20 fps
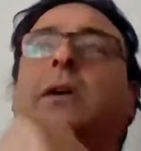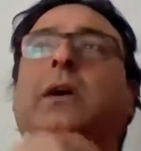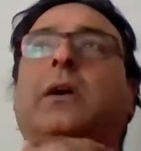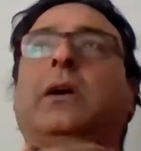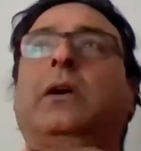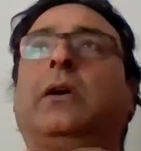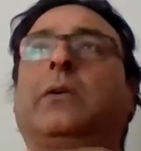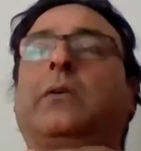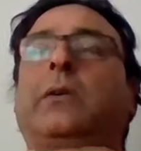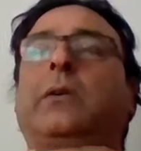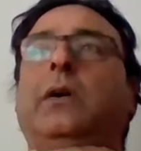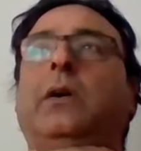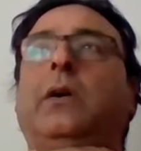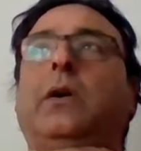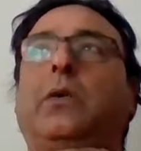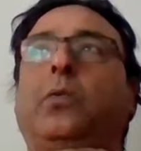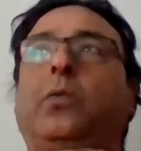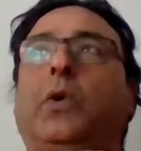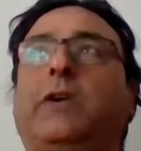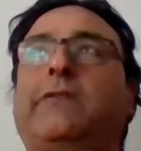or
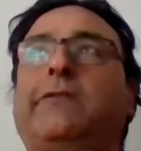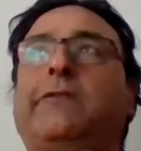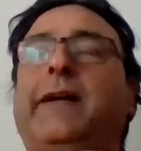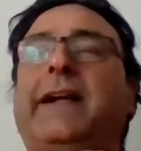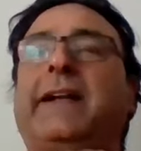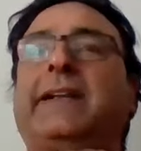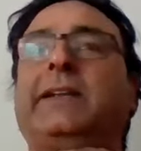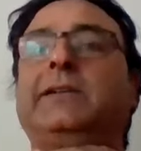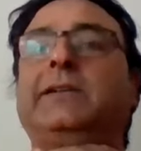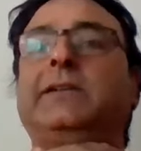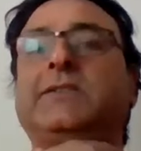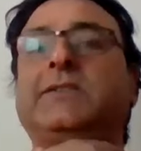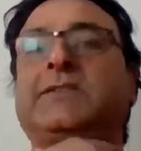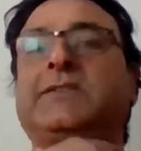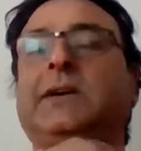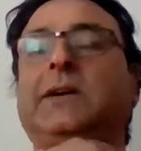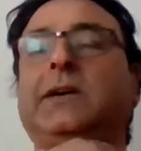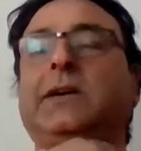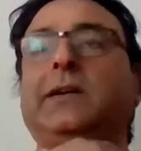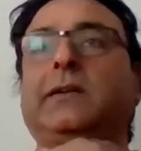what factors
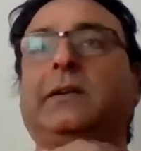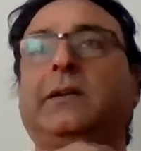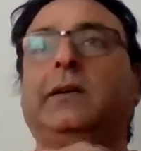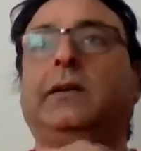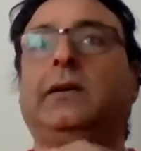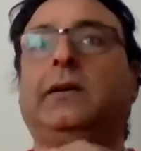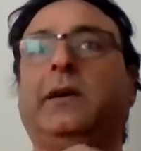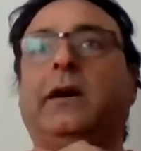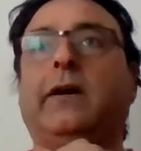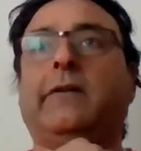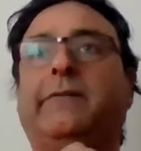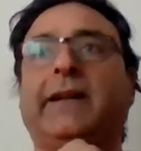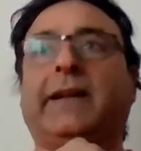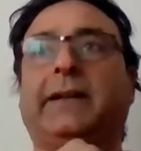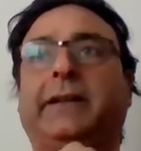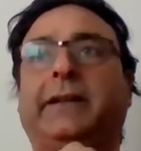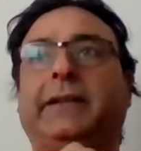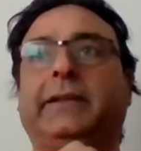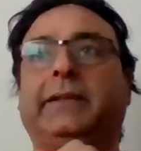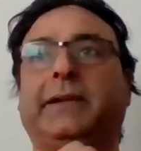are
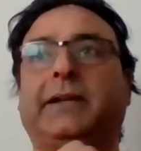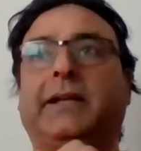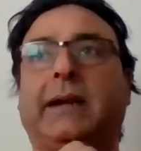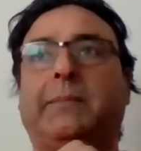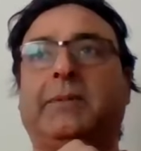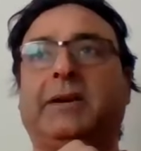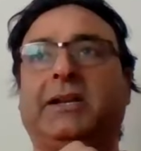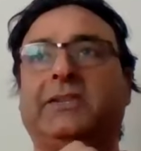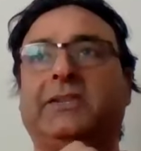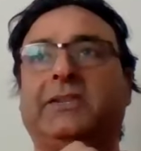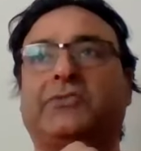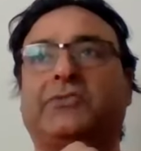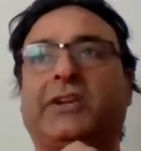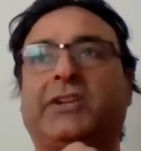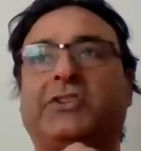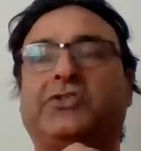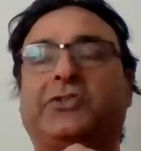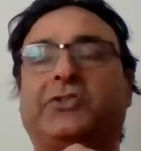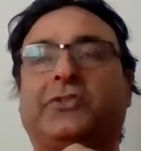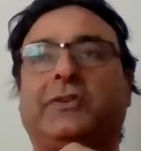affecting the capital
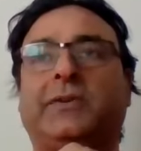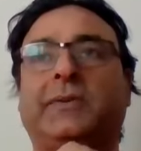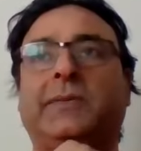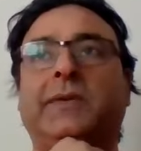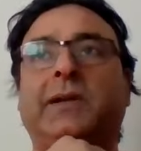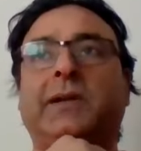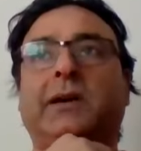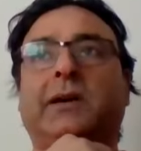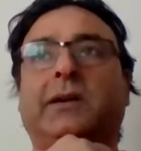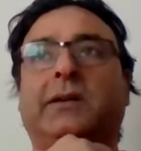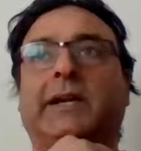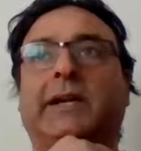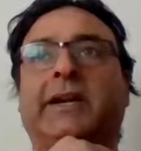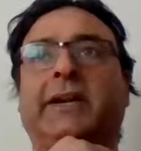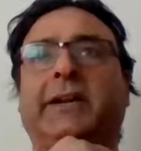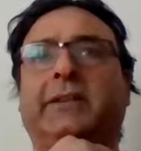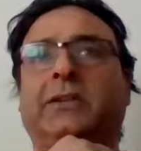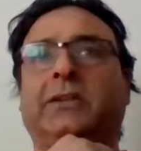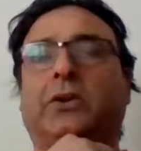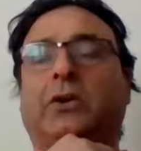structure,
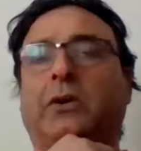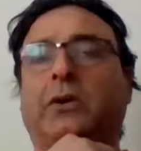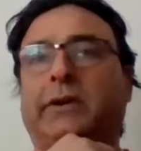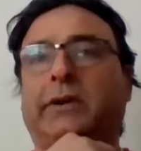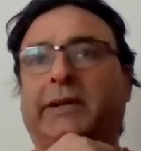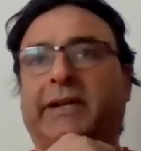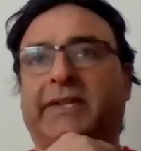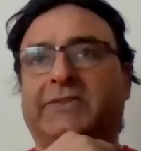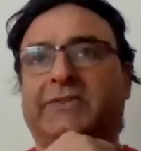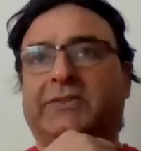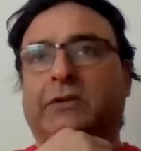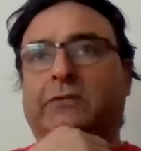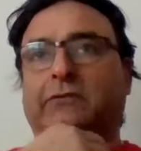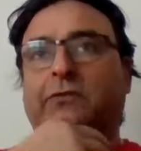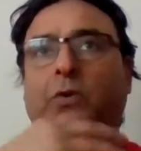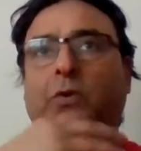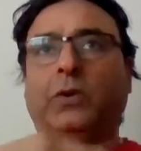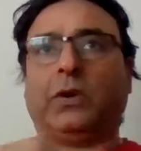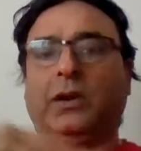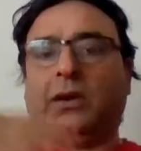right in the context of
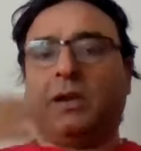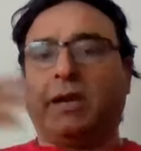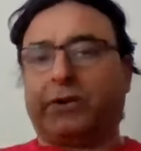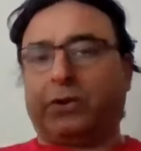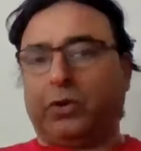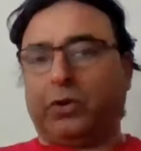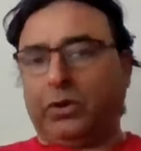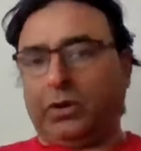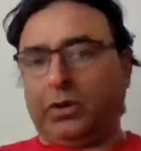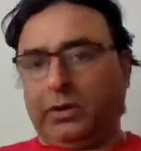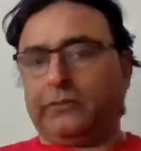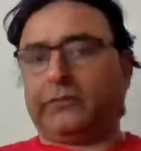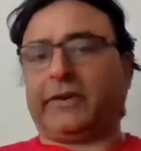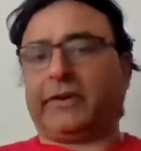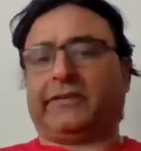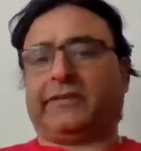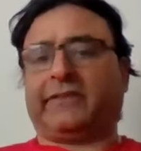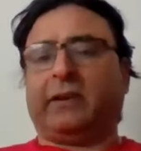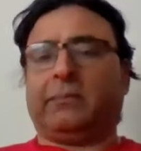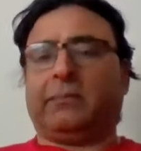Hundal et al., for
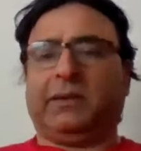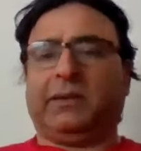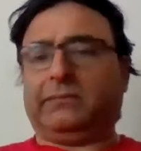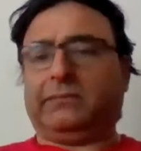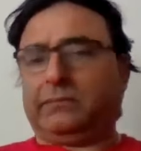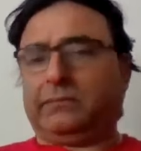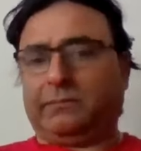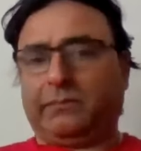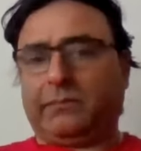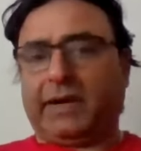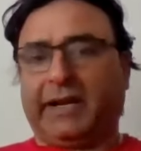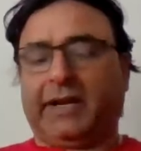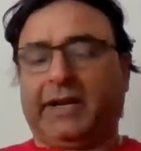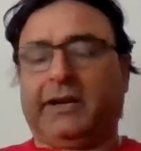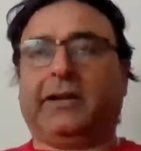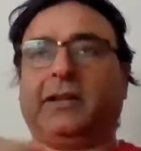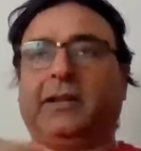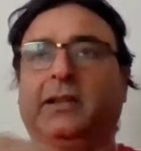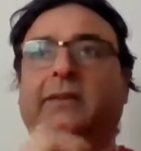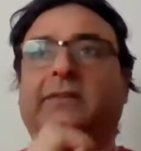example, my
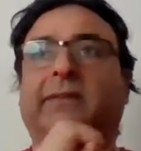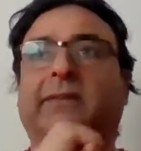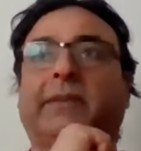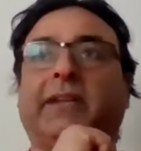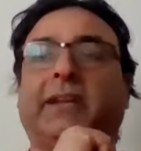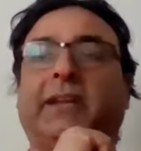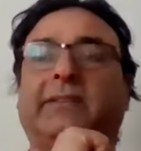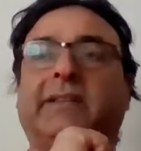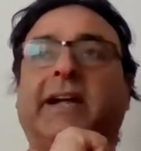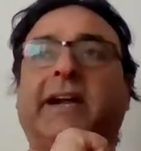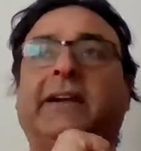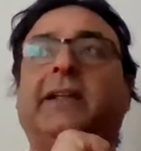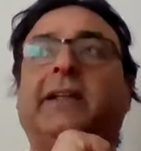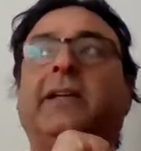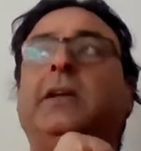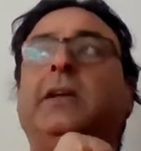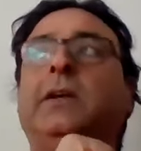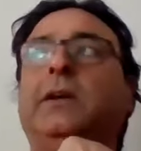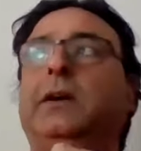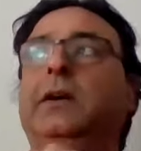article, something like that.
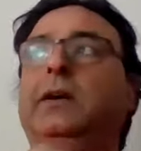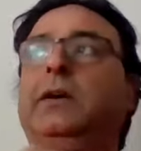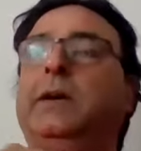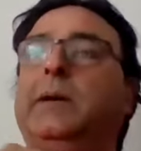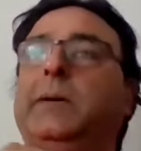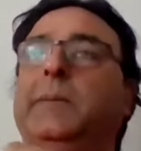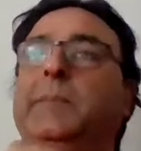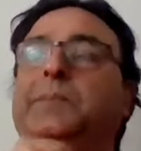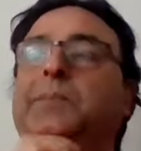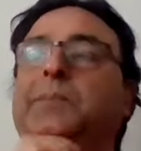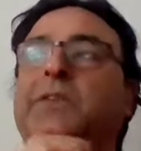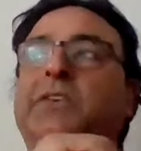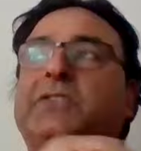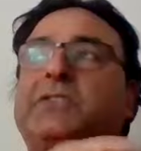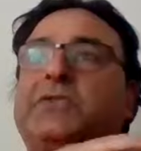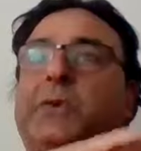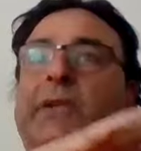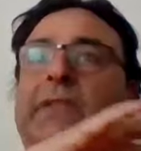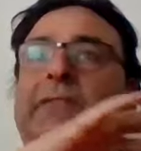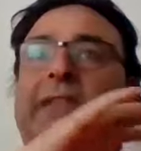
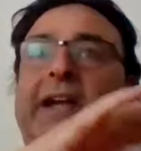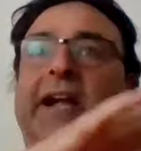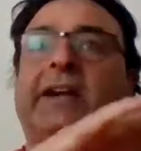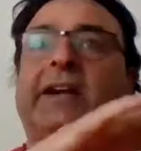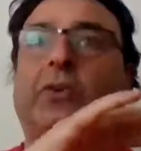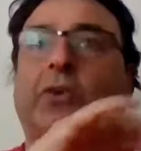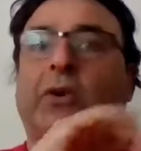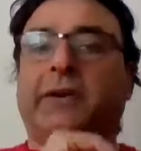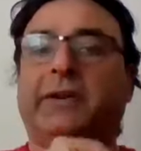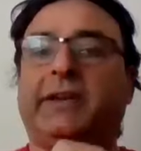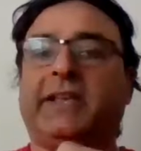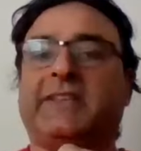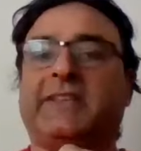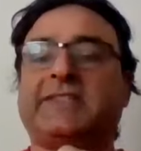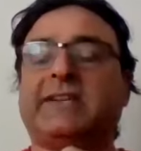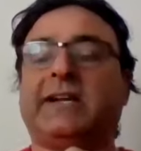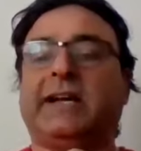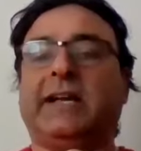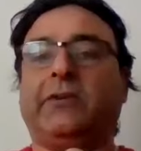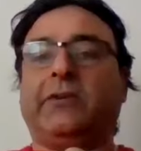So in that
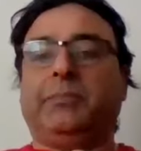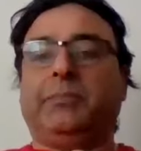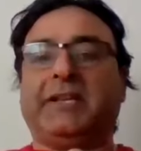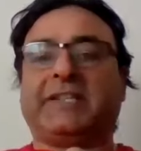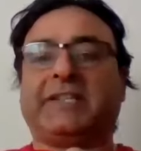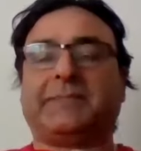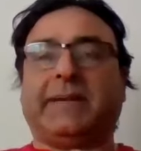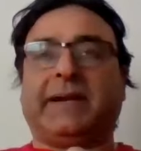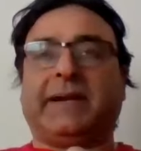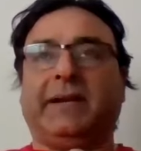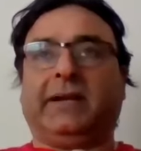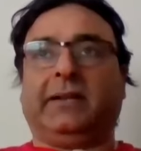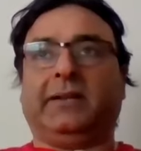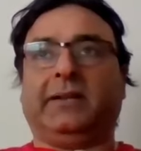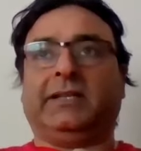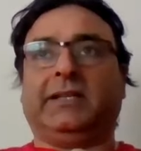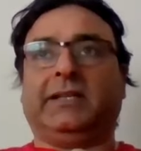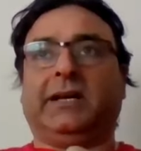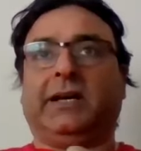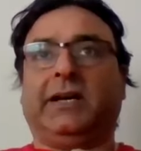context, I would be expecting
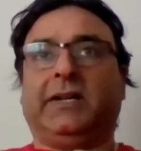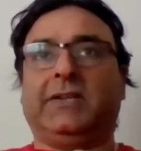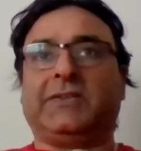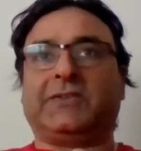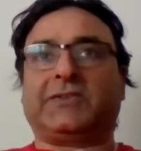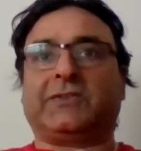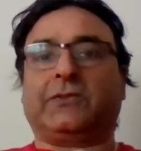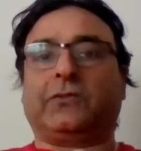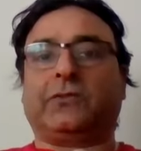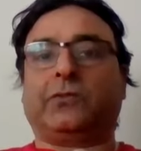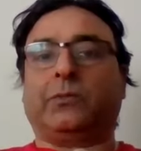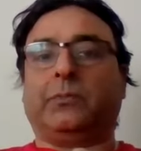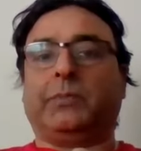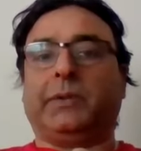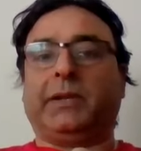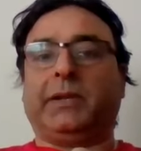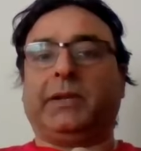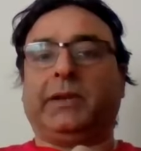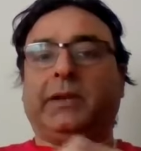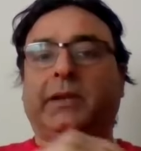that the answer would
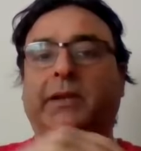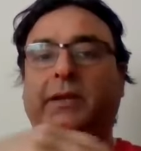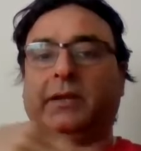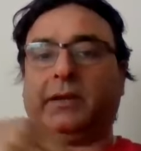be,